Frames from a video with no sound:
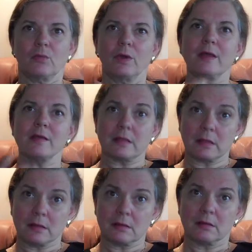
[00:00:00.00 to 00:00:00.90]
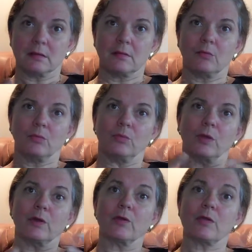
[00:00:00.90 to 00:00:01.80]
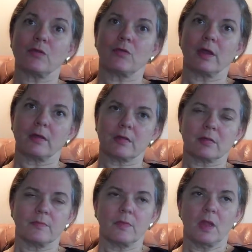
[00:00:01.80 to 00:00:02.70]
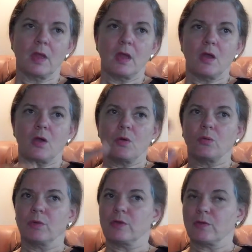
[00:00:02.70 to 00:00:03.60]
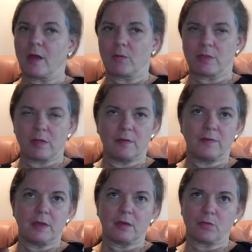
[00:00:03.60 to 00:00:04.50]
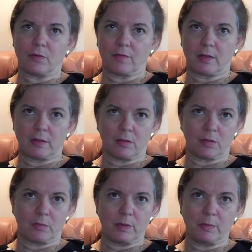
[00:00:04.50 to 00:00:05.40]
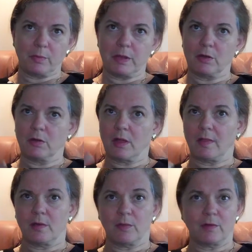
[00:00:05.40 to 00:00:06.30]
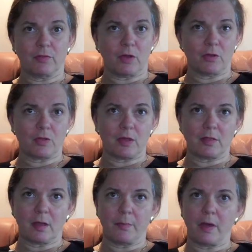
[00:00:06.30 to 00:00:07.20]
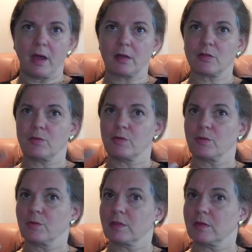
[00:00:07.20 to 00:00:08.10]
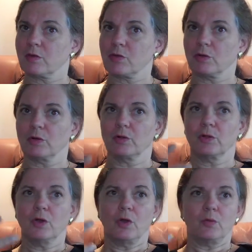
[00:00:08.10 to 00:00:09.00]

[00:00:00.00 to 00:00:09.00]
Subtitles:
What is it? What are its strengths? We do that with TV because we have a Nielsen People Meter, and then we have large set-top box. We do it with digital.